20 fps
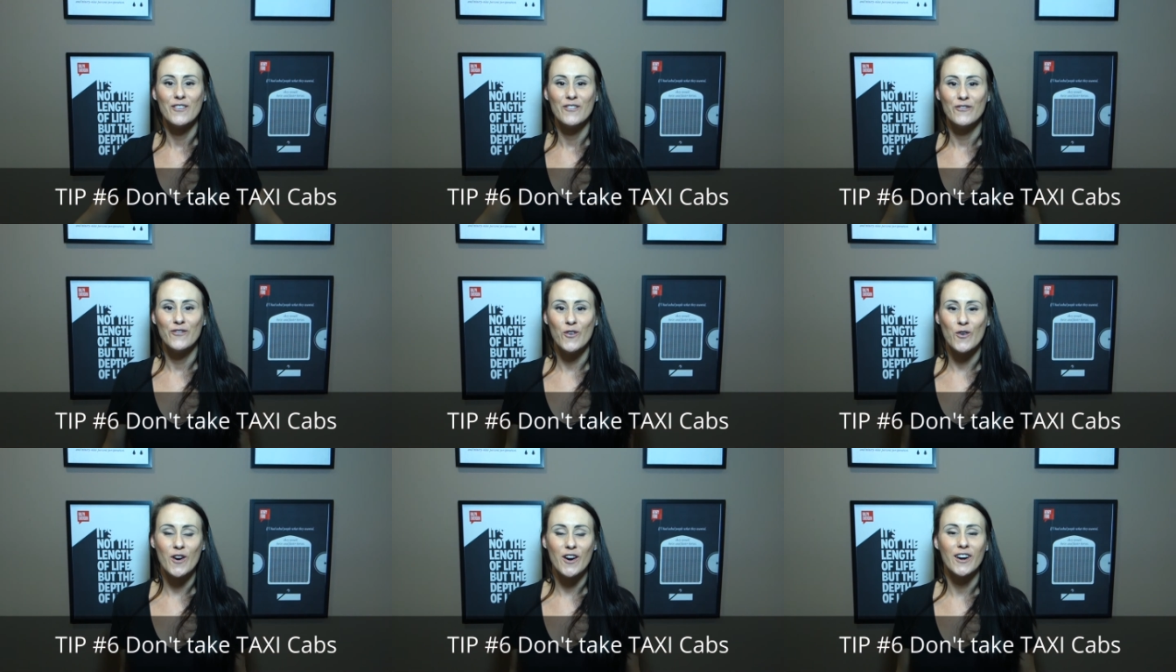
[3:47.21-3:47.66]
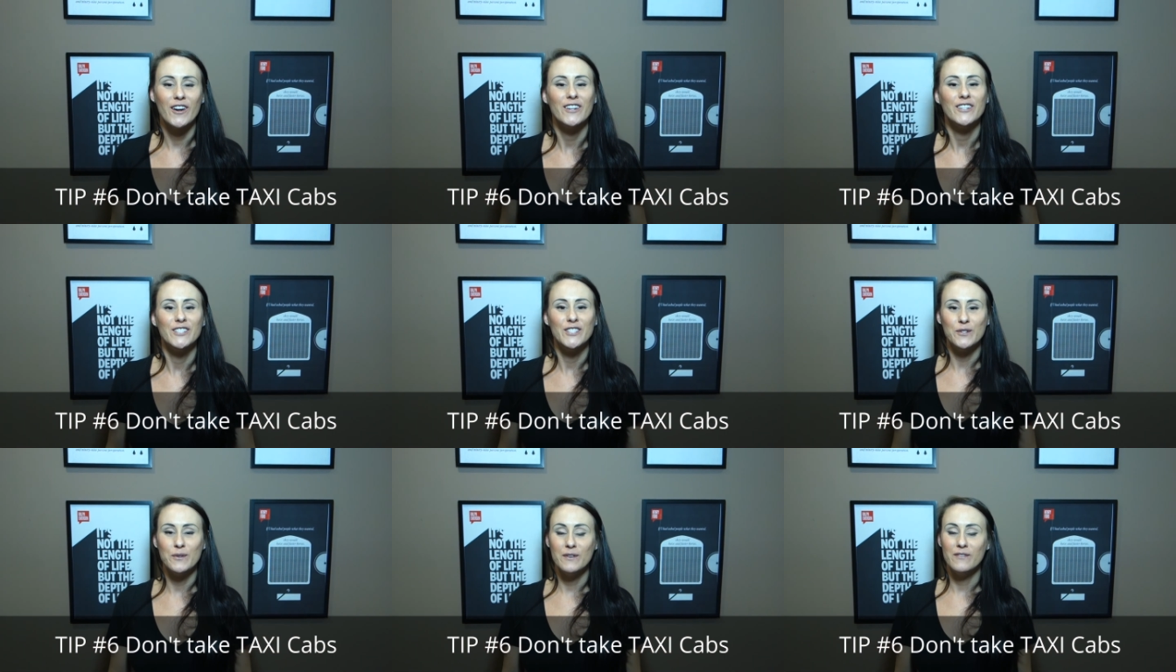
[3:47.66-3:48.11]
for
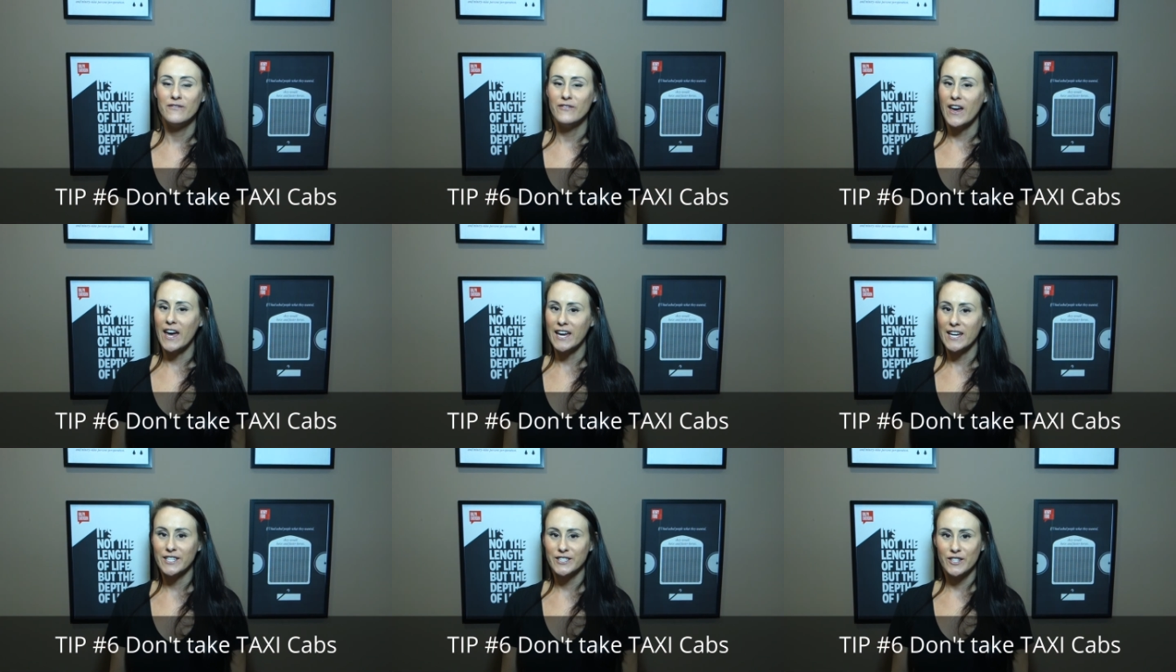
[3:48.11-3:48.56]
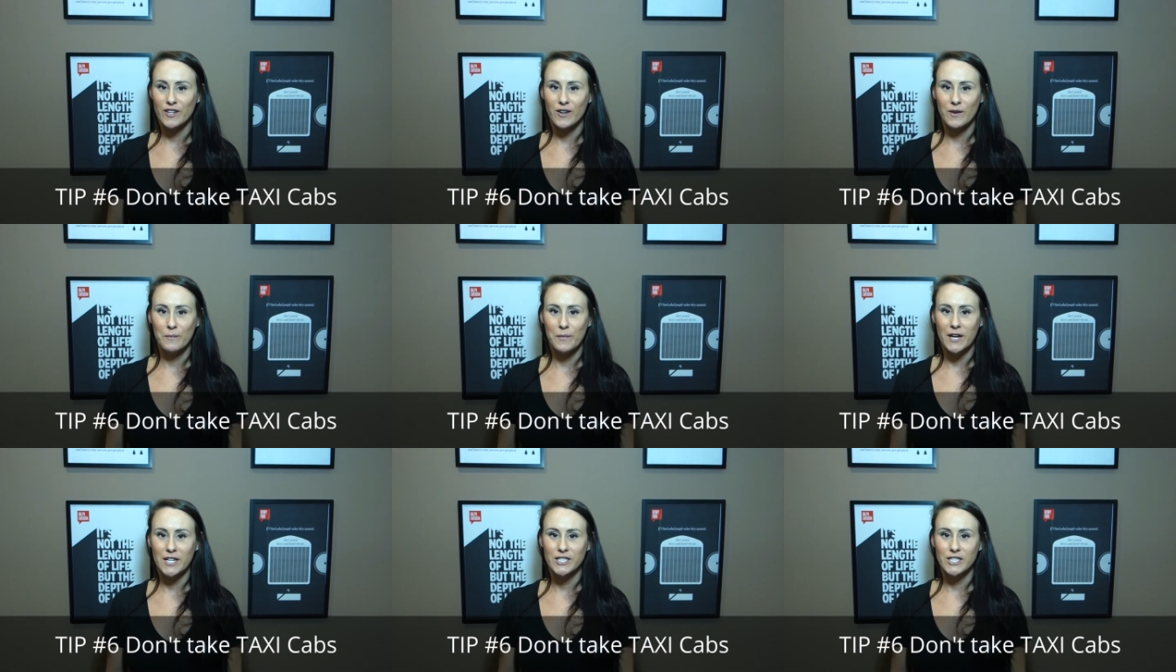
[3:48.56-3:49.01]
doing Vegas on
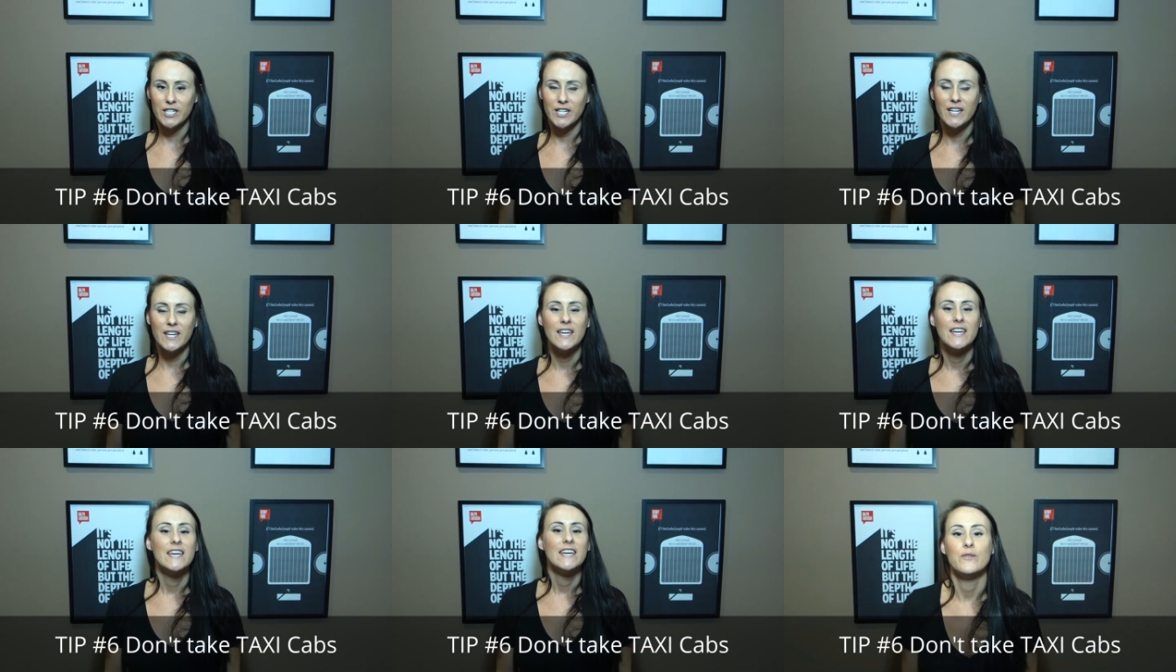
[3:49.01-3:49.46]
a budget,